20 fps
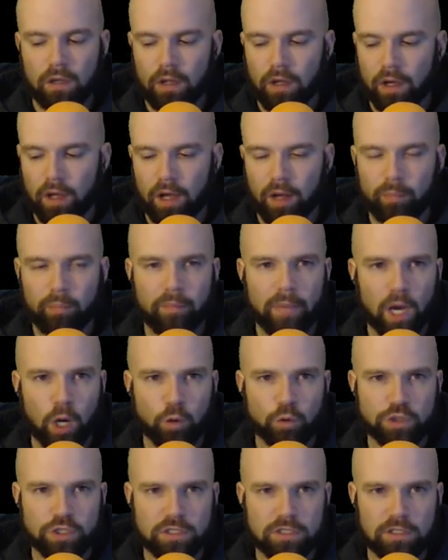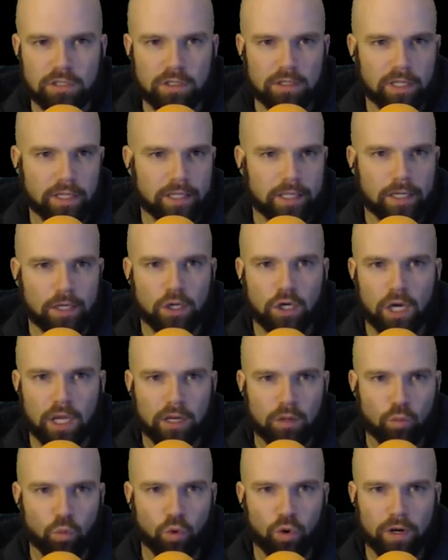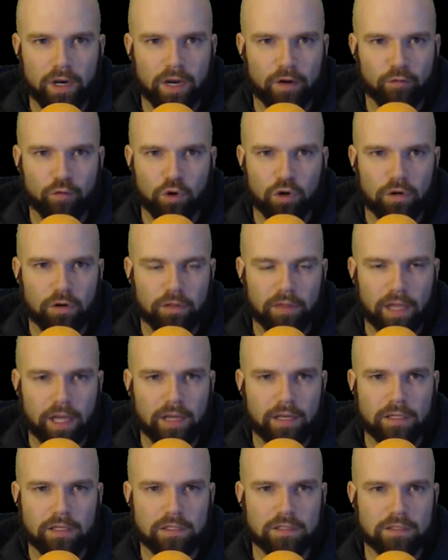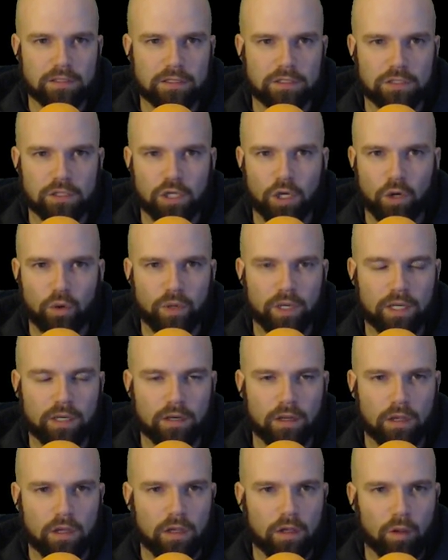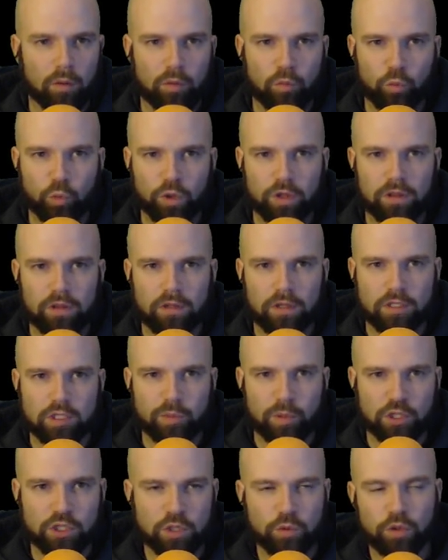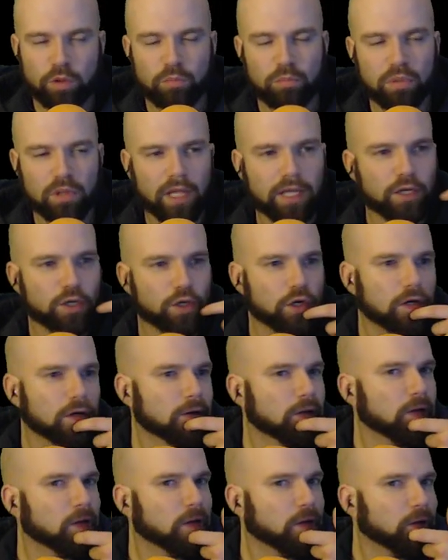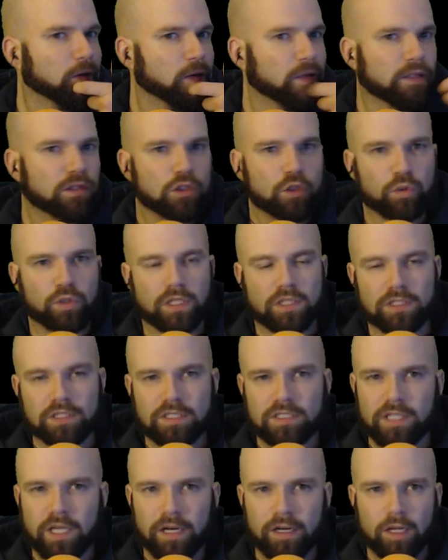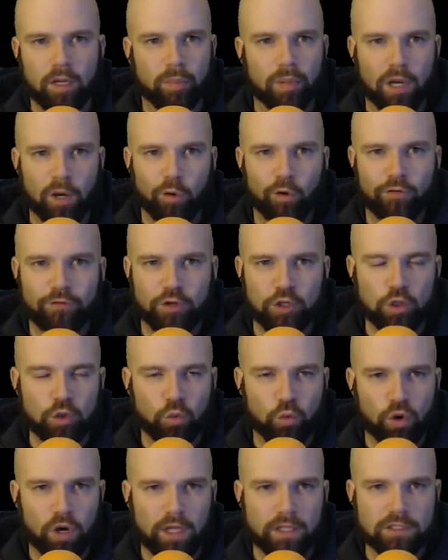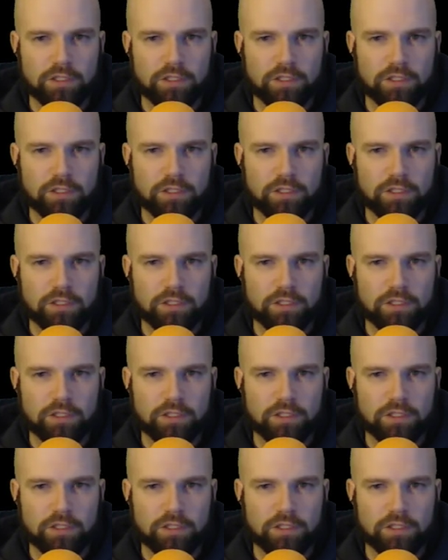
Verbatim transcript: a mouse clicking on whatever that is, you know, and with, especially with Blender, you can set it up however you want.